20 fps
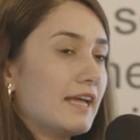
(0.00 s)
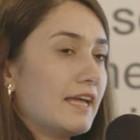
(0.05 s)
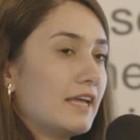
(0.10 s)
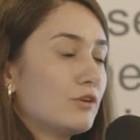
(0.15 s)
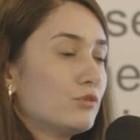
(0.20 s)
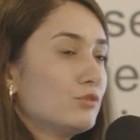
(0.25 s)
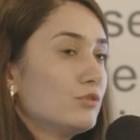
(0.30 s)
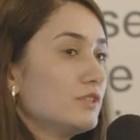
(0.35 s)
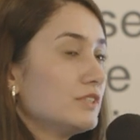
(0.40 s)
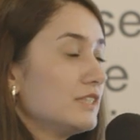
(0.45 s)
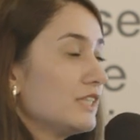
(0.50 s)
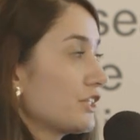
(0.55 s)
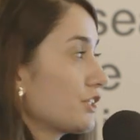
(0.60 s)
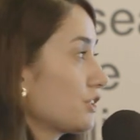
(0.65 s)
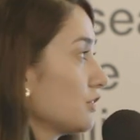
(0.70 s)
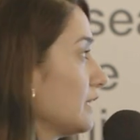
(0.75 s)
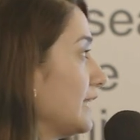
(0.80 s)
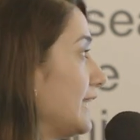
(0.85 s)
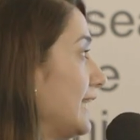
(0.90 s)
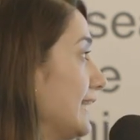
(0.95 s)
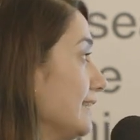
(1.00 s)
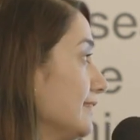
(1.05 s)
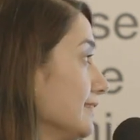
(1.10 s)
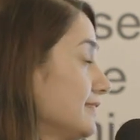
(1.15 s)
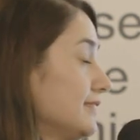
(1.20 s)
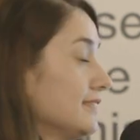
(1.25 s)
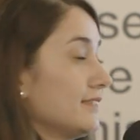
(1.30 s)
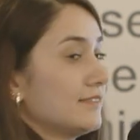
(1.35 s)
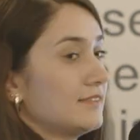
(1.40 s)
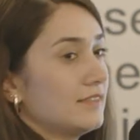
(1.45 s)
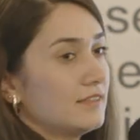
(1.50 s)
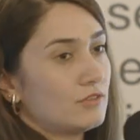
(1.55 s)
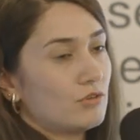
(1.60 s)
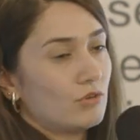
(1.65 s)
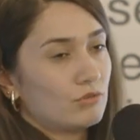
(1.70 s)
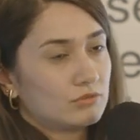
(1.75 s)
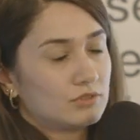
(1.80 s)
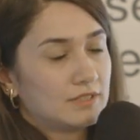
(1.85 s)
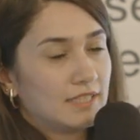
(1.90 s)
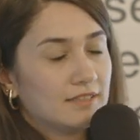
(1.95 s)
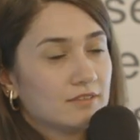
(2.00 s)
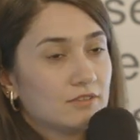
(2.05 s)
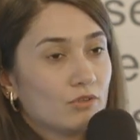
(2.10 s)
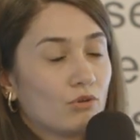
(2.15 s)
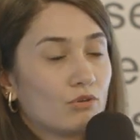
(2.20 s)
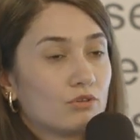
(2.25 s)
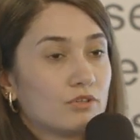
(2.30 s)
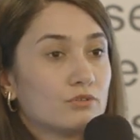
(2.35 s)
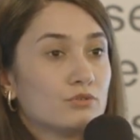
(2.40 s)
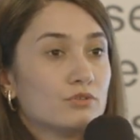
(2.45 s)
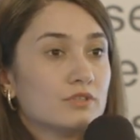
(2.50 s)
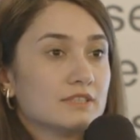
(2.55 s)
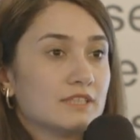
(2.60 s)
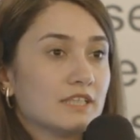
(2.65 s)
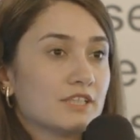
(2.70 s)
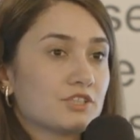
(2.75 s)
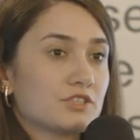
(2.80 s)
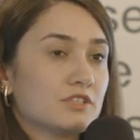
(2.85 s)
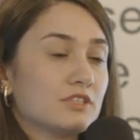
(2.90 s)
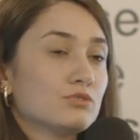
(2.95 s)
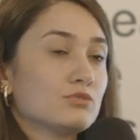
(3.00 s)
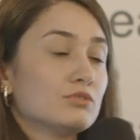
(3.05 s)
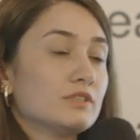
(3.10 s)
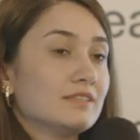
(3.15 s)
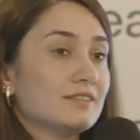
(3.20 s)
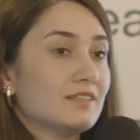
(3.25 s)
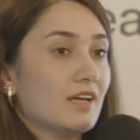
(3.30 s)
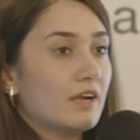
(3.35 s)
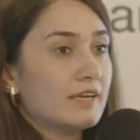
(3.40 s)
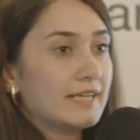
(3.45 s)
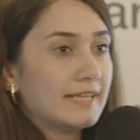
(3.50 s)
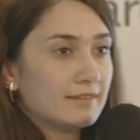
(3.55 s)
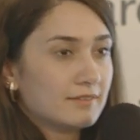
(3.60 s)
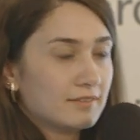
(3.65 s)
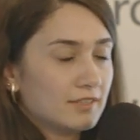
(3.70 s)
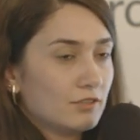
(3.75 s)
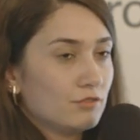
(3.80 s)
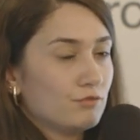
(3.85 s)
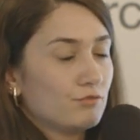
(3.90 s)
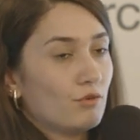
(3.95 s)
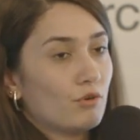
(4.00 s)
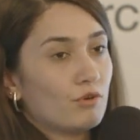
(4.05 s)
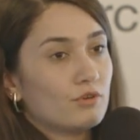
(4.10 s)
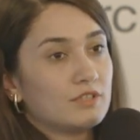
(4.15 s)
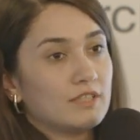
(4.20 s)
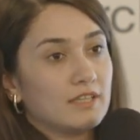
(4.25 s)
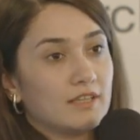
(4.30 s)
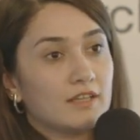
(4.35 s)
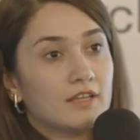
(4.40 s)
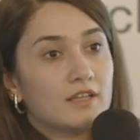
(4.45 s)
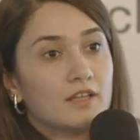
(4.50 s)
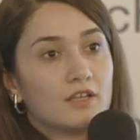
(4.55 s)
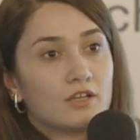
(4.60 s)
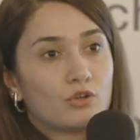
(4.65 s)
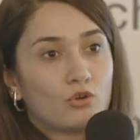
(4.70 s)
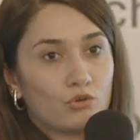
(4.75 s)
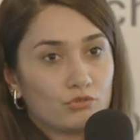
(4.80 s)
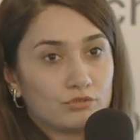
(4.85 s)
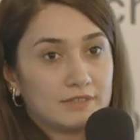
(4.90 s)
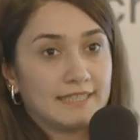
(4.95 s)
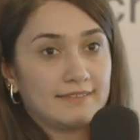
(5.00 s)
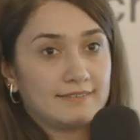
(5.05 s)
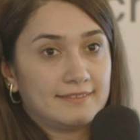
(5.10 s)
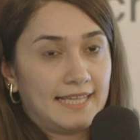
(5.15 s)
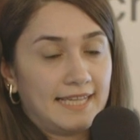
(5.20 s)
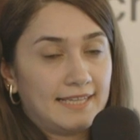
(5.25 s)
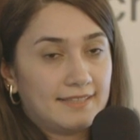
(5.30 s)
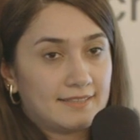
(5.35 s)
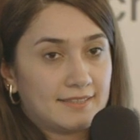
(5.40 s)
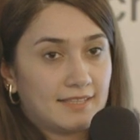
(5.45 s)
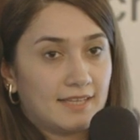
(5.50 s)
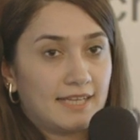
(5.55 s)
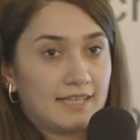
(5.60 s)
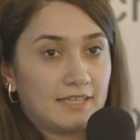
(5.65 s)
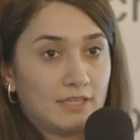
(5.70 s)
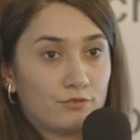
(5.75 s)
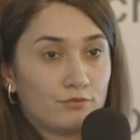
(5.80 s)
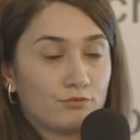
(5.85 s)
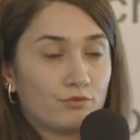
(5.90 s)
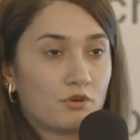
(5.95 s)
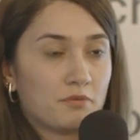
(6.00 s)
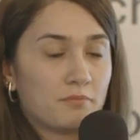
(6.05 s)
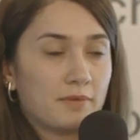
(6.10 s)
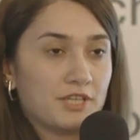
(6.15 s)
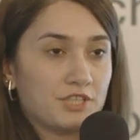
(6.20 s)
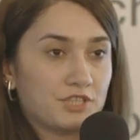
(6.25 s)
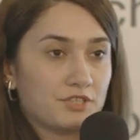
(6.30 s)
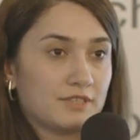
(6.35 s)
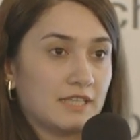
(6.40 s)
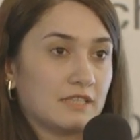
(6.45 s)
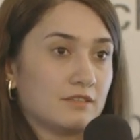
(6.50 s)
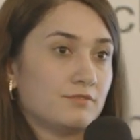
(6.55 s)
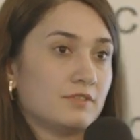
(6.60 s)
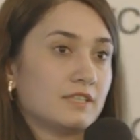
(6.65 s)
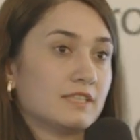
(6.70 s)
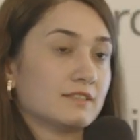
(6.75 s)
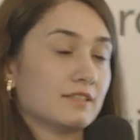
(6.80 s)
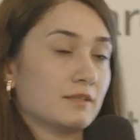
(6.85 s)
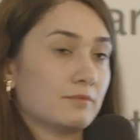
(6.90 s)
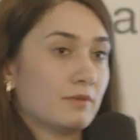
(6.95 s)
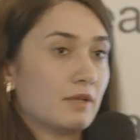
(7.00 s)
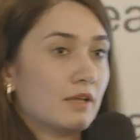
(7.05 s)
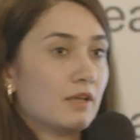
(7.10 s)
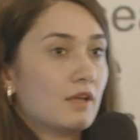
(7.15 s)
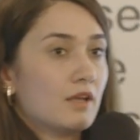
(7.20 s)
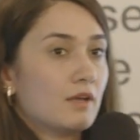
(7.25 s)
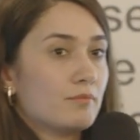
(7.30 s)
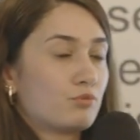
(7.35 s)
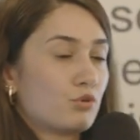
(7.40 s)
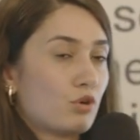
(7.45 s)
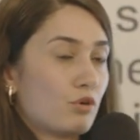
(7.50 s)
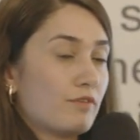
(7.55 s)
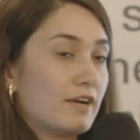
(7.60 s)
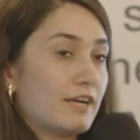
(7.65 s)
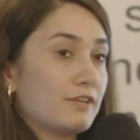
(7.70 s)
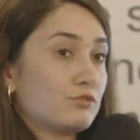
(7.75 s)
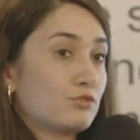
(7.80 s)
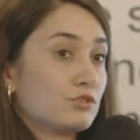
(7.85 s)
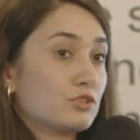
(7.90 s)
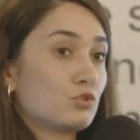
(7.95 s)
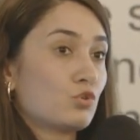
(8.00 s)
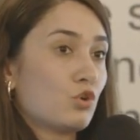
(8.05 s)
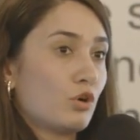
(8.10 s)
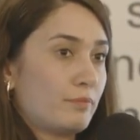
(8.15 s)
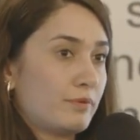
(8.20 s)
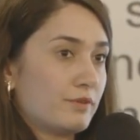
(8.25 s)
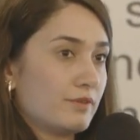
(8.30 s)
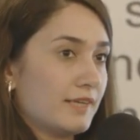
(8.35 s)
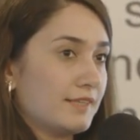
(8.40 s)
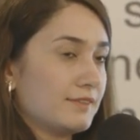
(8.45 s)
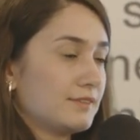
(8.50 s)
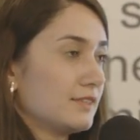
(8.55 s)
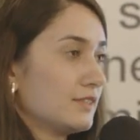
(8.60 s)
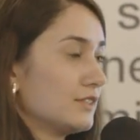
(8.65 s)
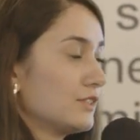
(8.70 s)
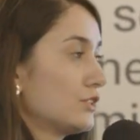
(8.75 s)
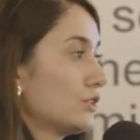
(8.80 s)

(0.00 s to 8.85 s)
who is actually editing the content, or who is actually doing the R&D for the content data and information that we're gonna provide to the copywriters.